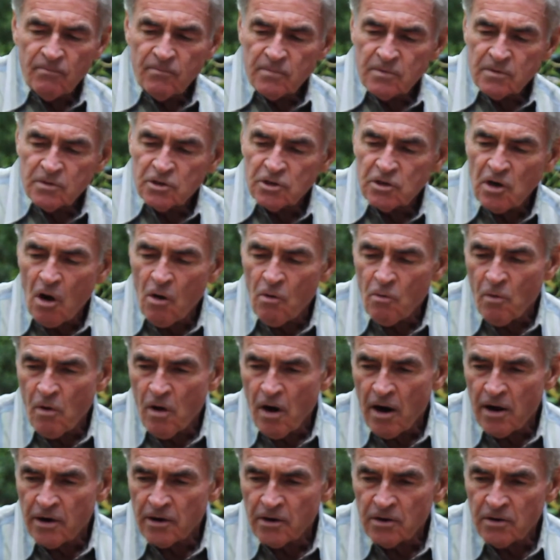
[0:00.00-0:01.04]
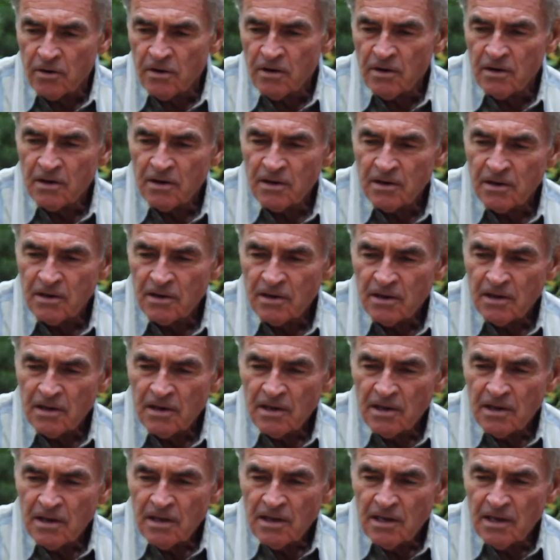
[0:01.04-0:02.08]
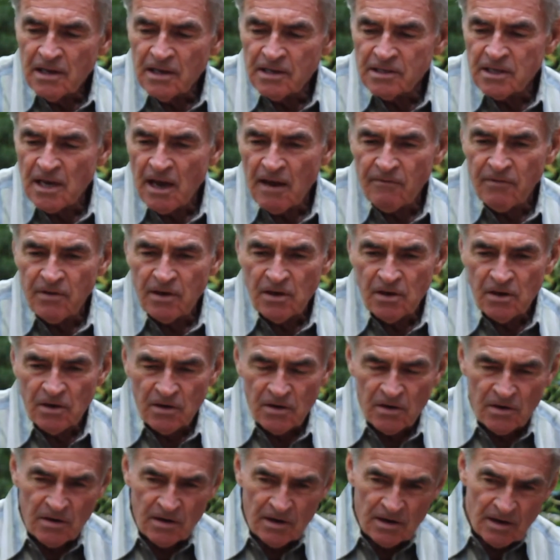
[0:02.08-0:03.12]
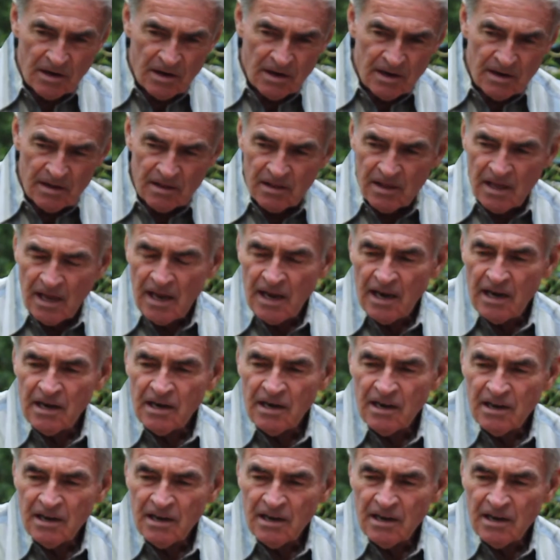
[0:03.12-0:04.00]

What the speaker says: Salt water is heavier than